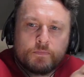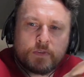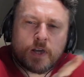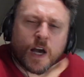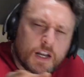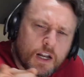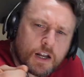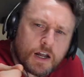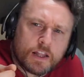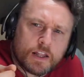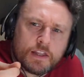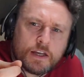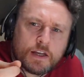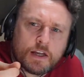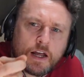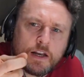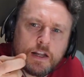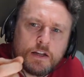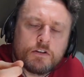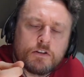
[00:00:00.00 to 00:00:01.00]
And I think
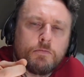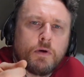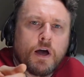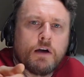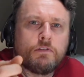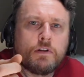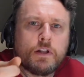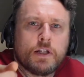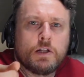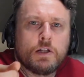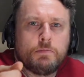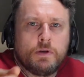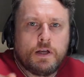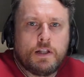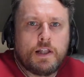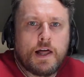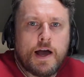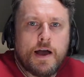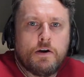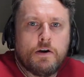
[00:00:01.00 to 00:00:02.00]
I need to have a little bit of
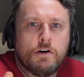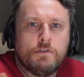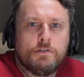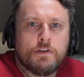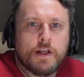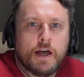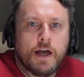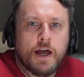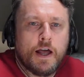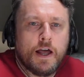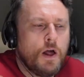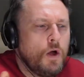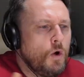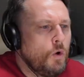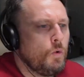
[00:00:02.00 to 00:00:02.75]
light over there.